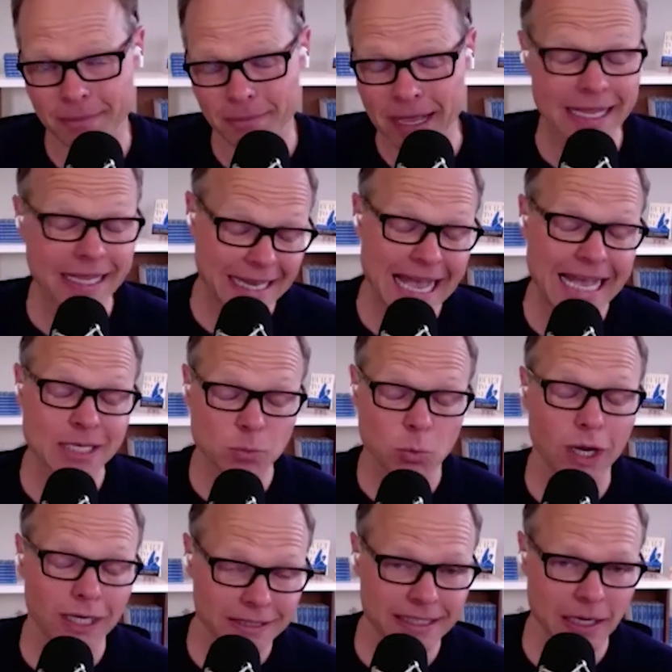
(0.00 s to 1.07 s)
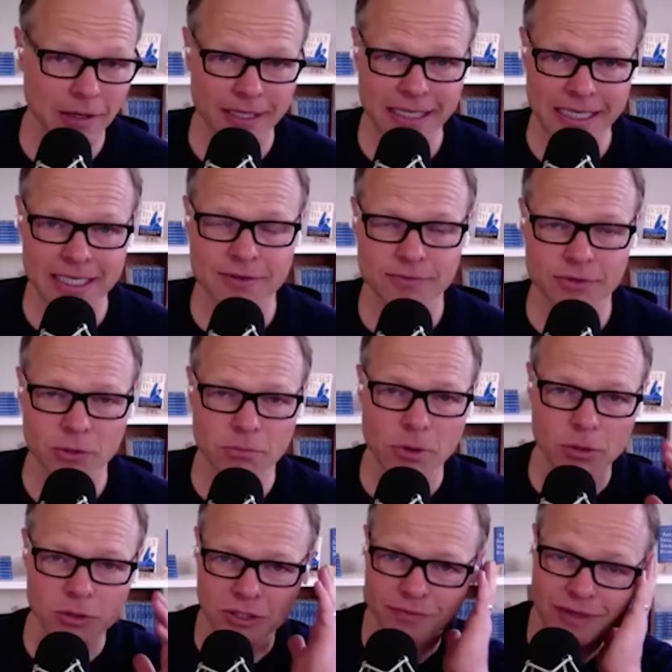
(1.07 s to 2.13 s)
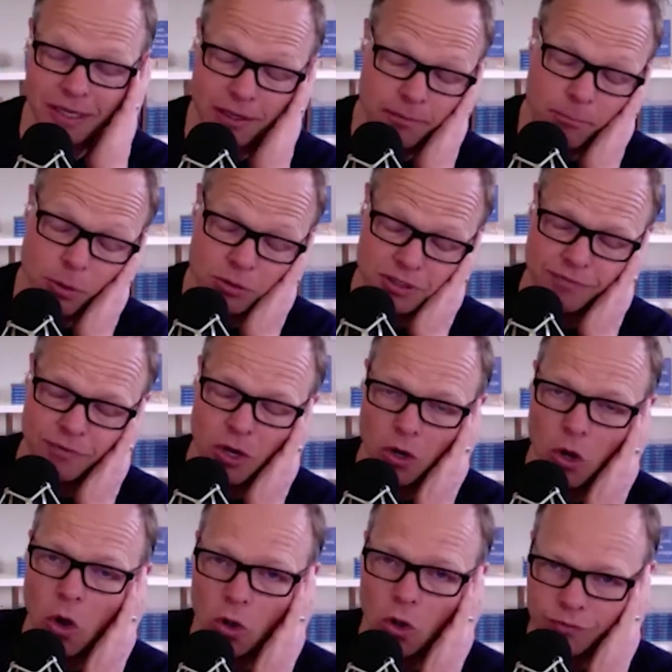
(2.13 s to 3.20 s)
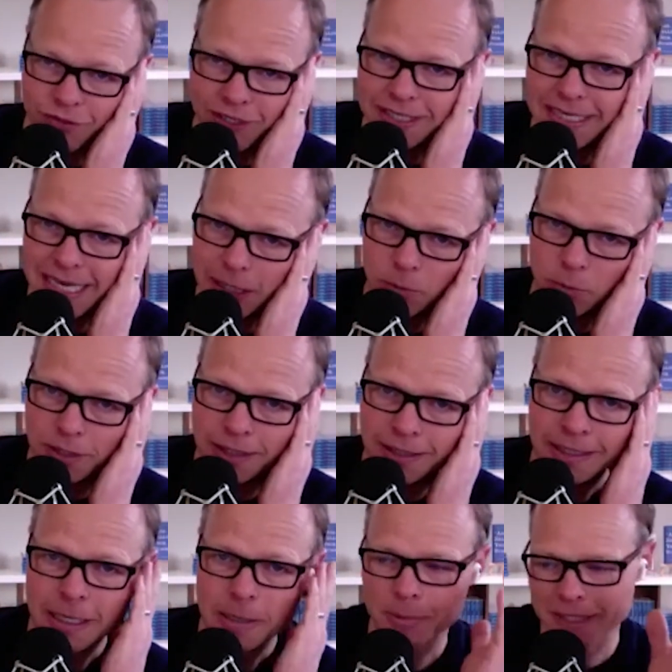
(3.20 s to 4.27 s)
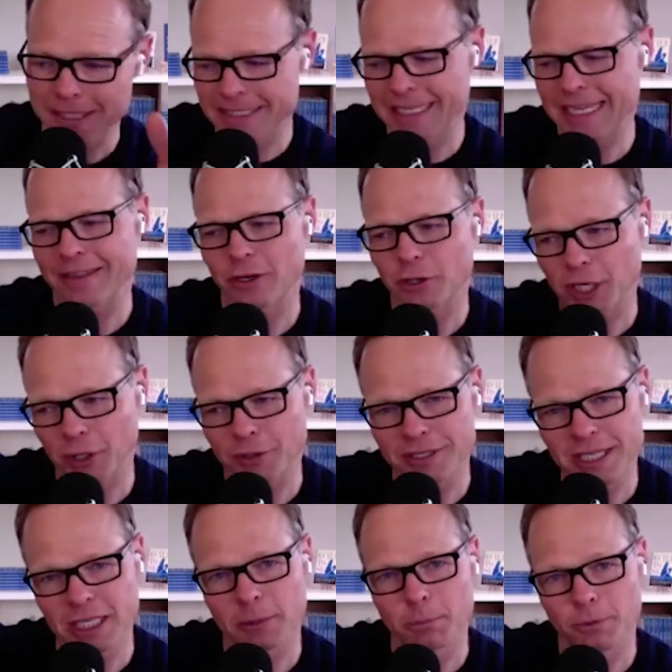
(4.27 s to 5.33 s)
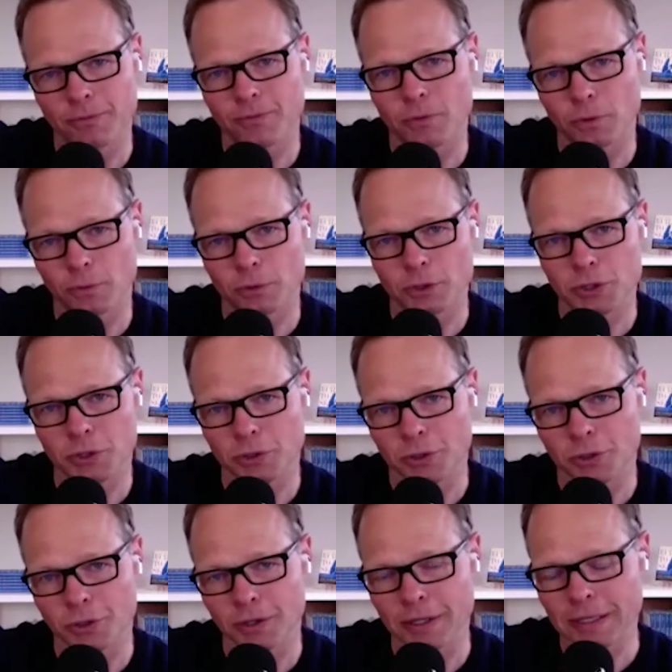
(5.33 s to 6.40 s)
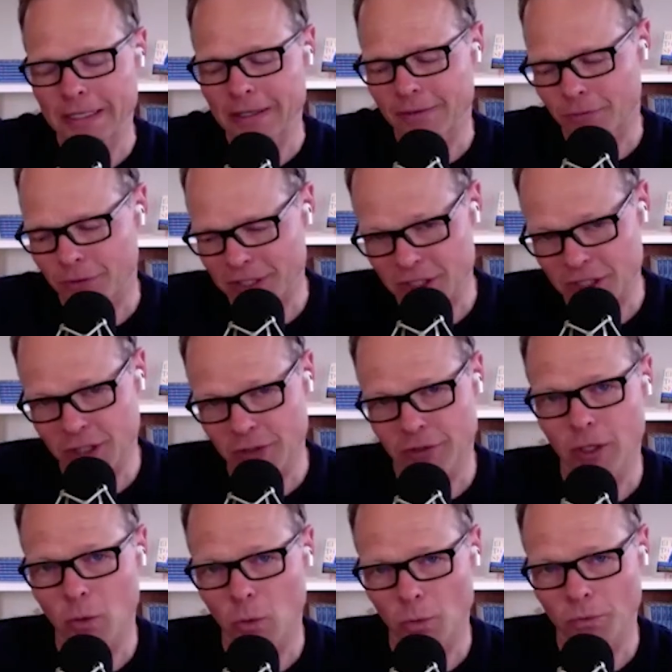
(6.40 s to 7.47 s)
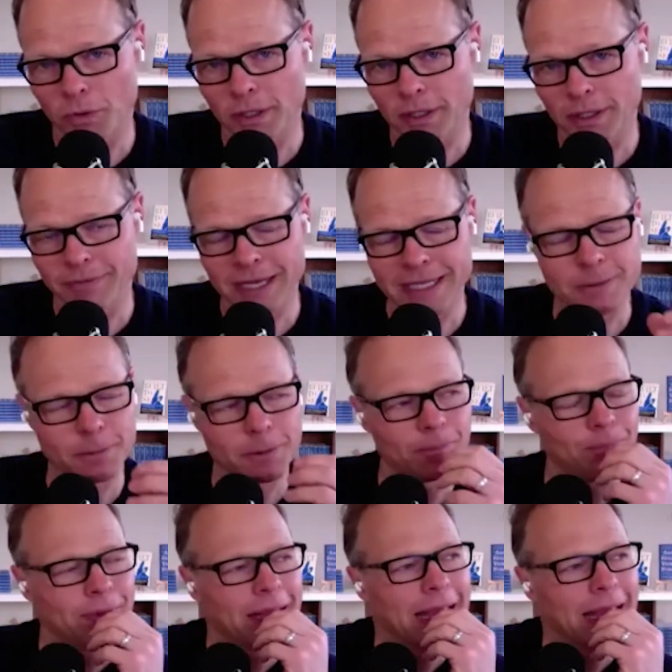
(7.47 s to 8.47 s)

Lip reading: It has washed out, in his view, most, if not all, of his equity, because again, they're guaranteed a preferred return for each year they hold the investment.